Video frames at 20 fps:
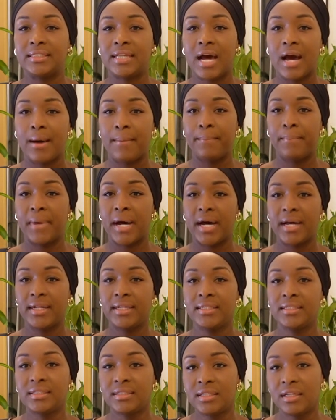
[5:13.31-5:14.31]
top
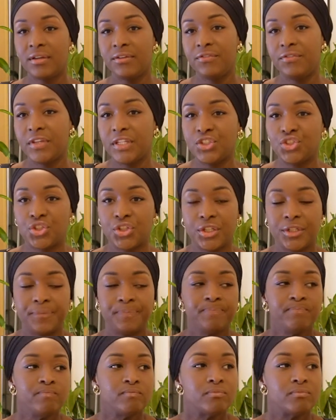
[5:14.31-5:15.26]
bodice feature.